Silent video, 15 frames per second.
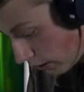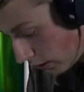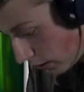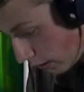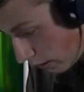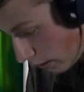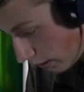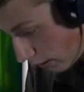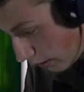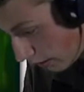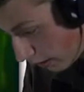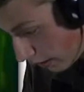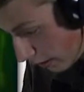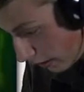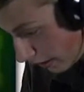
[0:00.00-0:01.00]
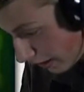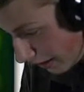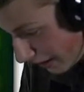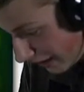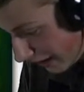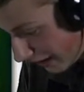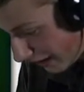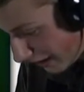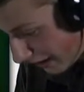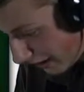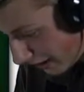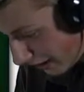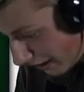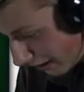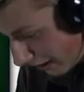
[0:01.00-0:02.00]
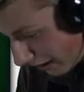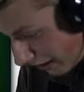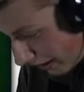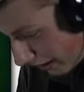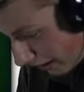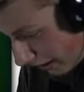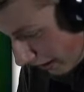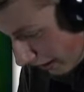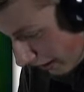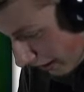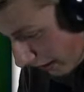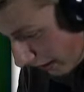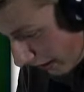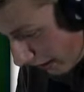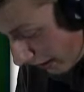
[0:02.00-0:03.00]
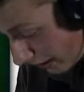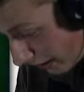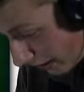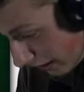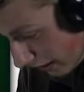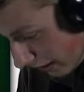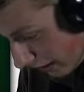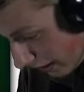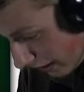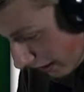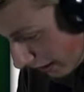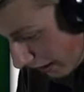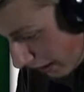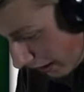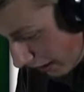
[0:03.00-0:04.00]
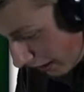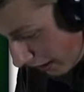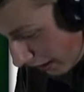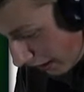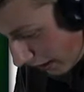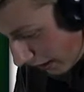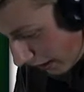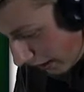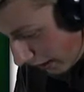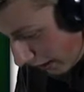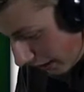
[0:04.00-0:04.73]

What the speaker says: (silent)